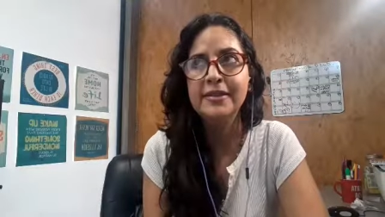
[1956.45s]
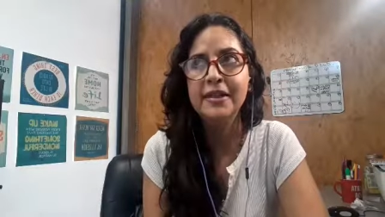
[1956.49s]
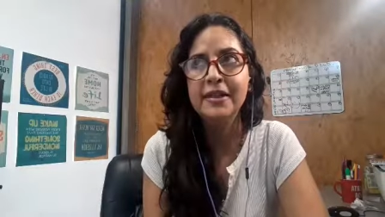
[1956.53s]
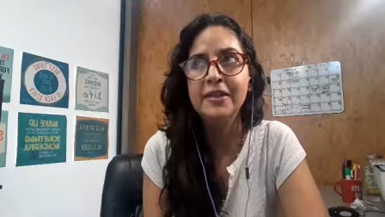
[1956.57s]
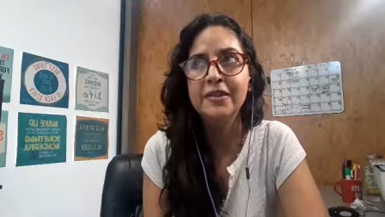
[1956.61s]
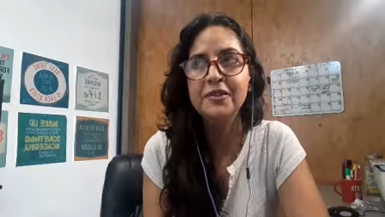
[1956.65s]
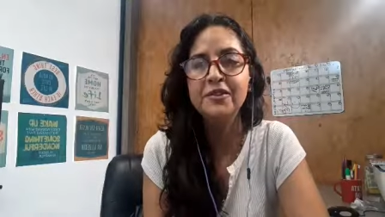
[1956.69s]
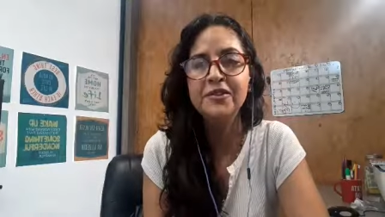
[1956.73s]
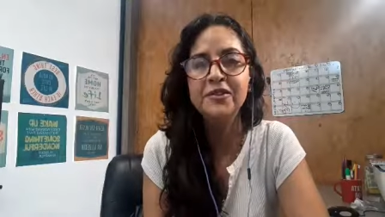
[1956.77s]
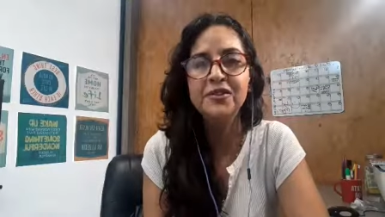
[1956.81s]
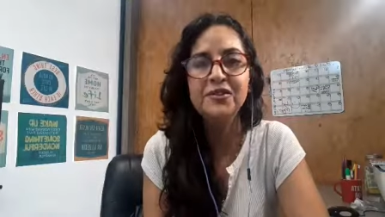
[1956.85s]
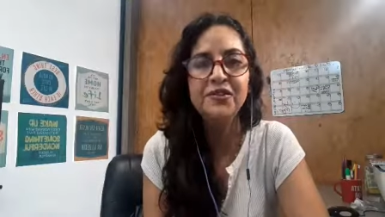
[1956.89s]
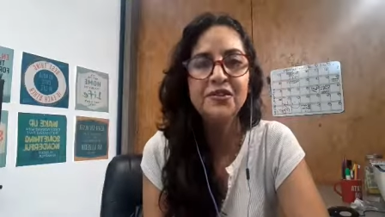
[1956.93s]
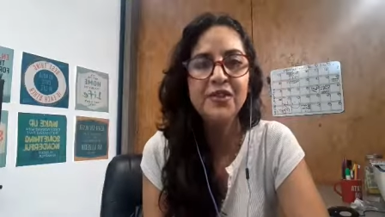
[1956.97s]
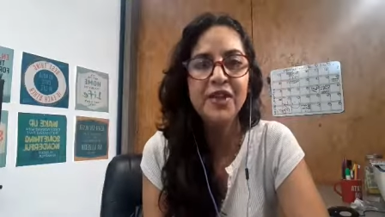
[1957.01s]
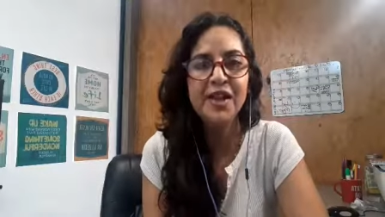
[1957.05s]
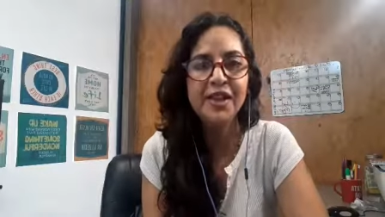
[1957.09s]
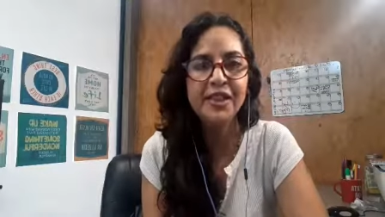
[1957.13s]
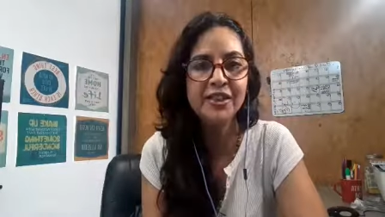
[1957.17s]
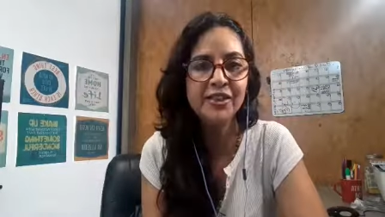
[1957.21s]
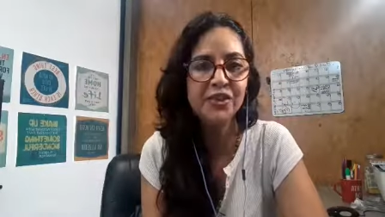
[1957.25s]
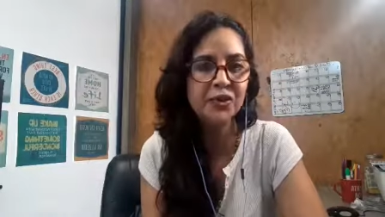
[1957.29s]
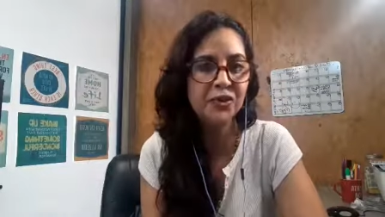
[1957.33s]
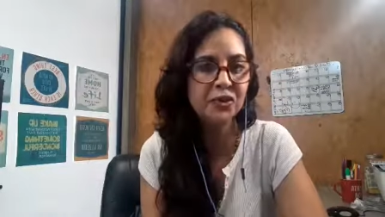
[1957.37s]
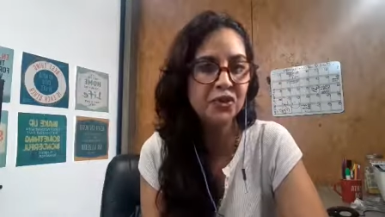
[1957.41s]
a
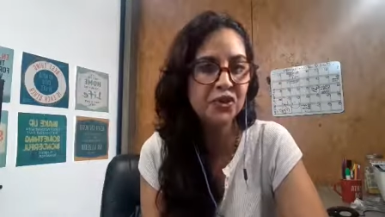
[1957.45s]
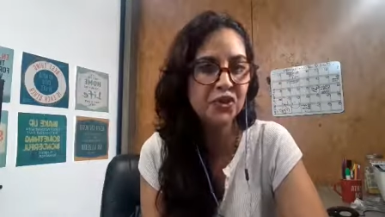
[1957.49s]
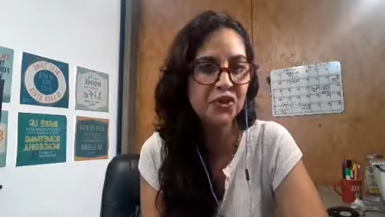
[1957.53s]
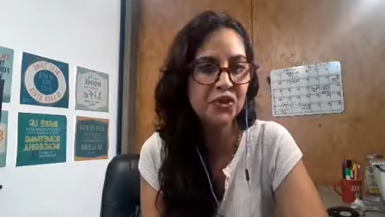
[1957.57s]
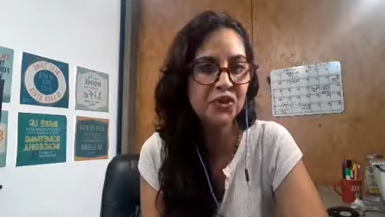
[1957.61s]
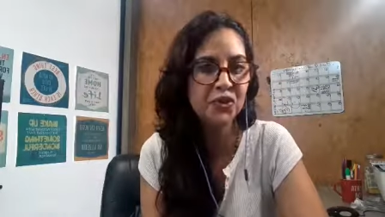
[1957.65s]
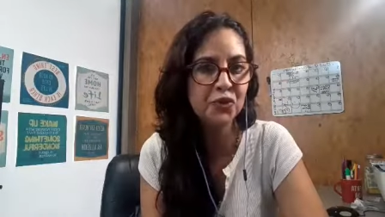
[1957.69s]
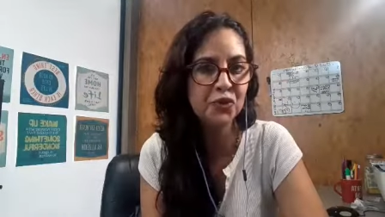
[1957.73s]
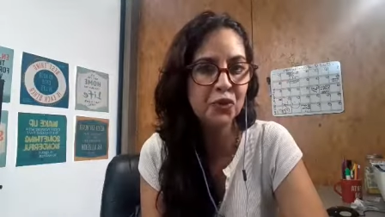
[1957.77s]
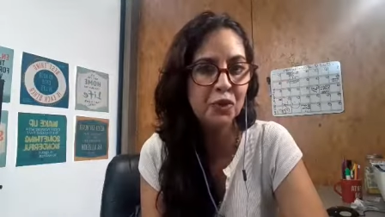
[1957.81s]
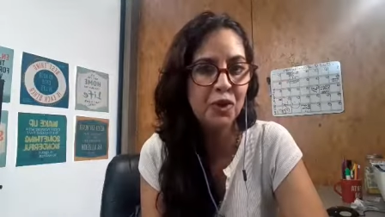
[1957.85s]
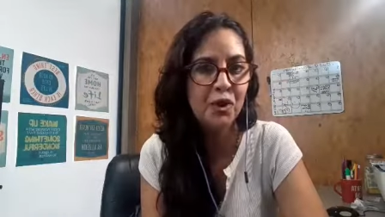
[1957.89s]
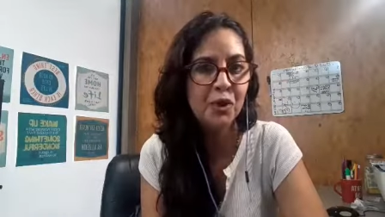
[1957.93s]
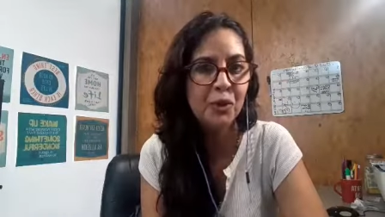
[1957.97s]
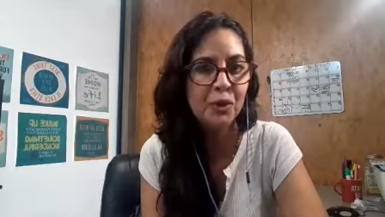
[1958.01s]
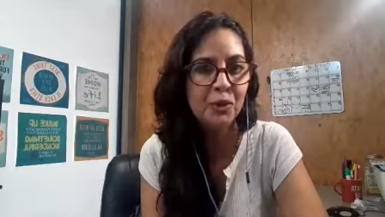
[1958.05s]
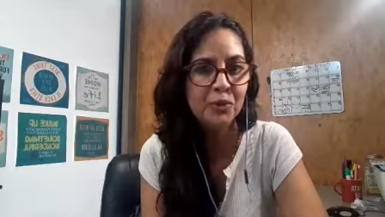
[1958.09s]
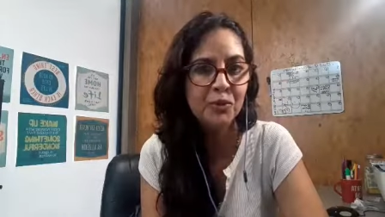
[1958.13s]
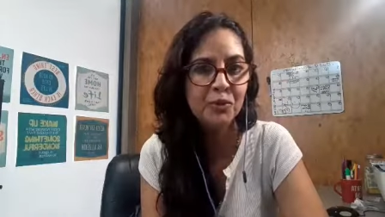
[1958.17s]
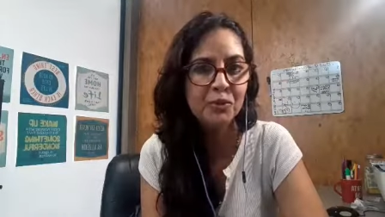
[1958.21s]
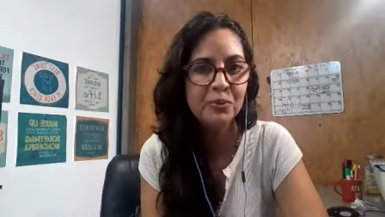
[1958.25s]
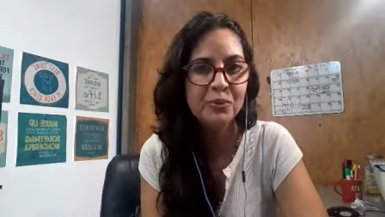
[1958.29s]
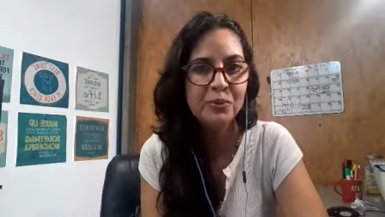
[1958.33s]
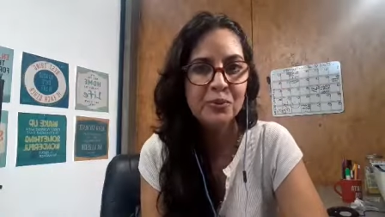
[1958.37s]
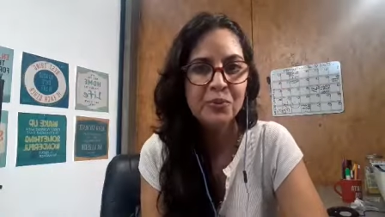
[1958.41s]
fight or a
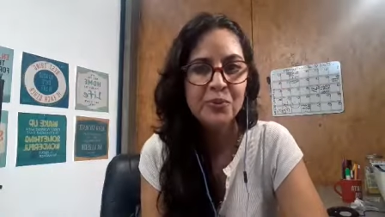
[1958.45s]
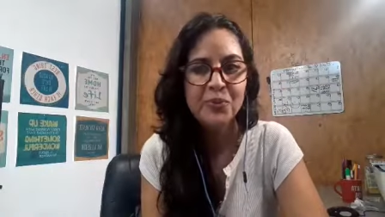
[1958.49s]
struggle